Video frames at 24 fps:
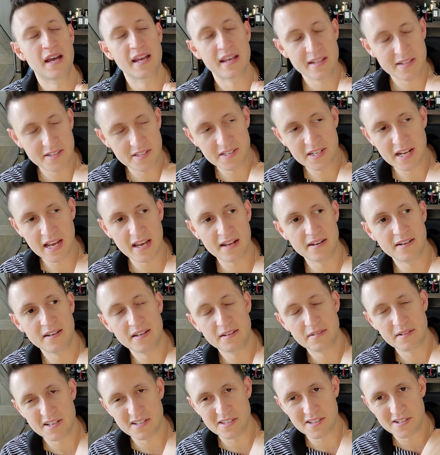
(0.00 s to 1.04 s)
I can stand
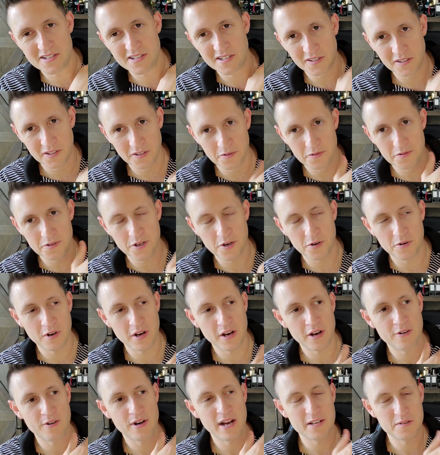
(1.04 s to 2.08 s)
it because it's a little
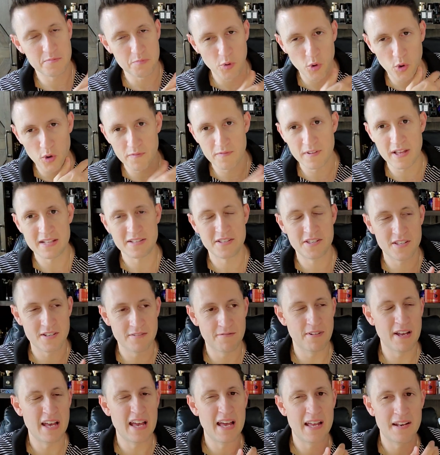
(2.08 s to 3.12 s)
dirtier. It has more of that
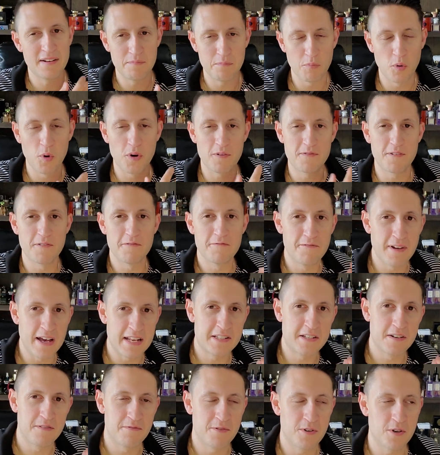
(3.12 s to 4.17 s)
civet and more of a
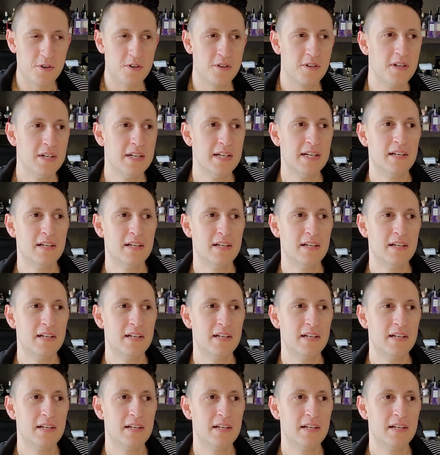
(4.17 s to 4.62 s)
vetiver